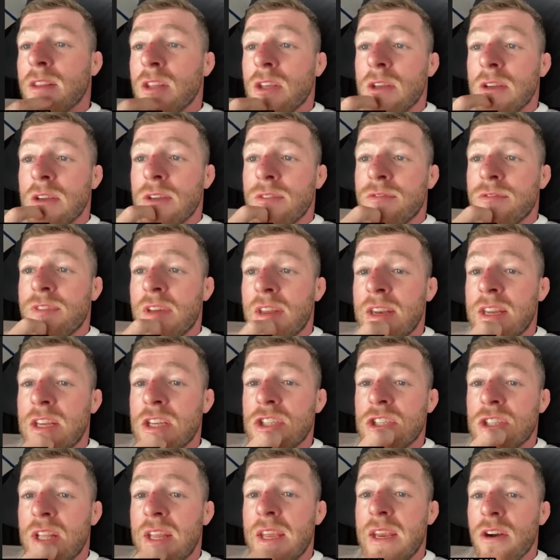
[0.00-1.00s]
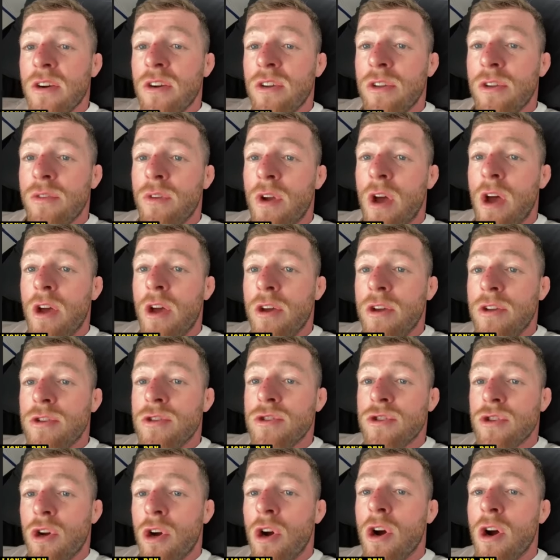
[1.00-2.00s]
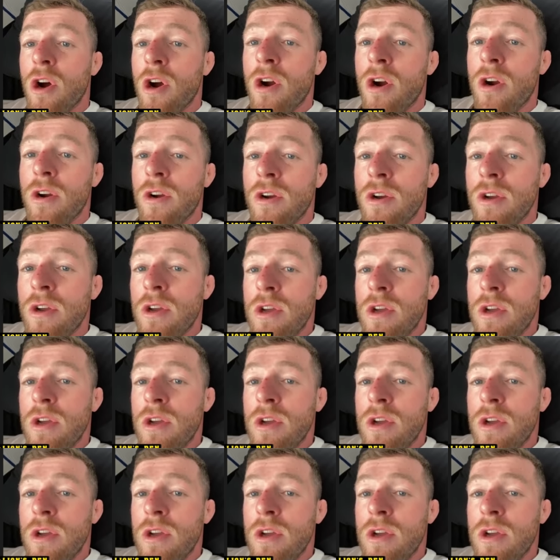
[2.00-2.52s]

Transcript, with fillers: the finish later in the rounds or